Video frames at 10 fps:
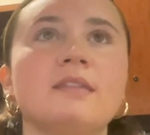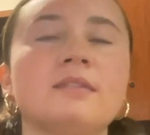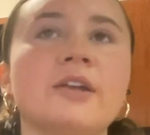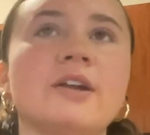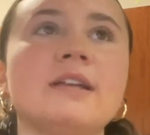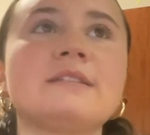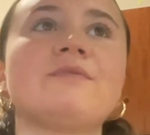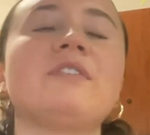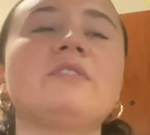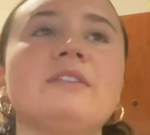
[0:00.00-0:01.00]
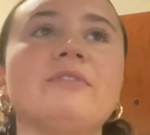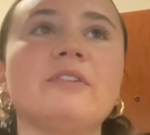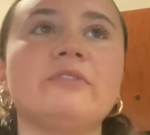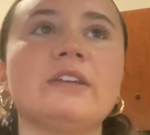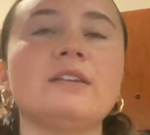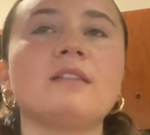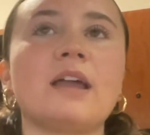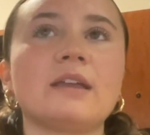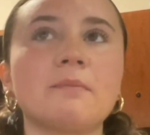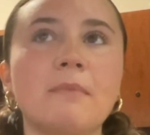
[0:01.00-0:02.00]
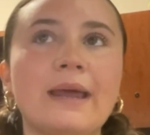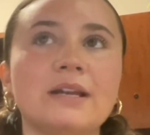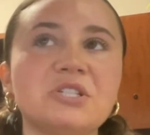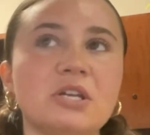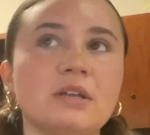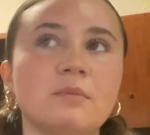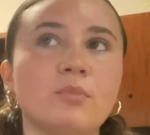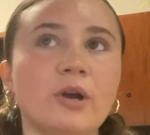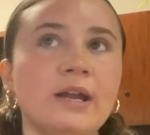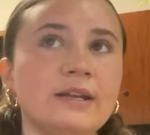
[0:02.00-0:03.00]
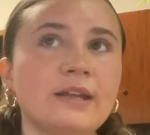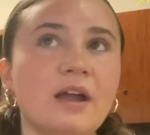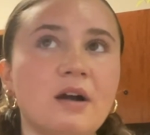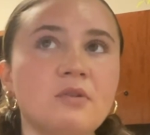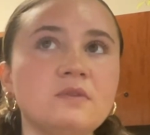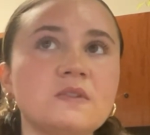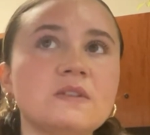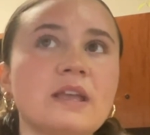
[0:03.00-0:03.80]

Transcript: it's 50-50, like managing brand accounts